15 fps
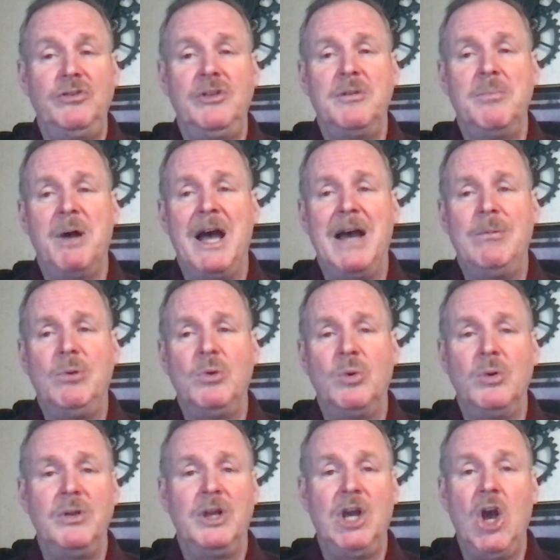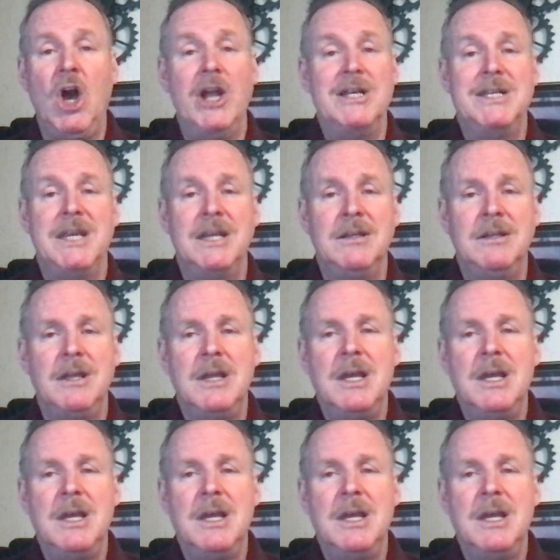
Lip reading: of the Bible or the content,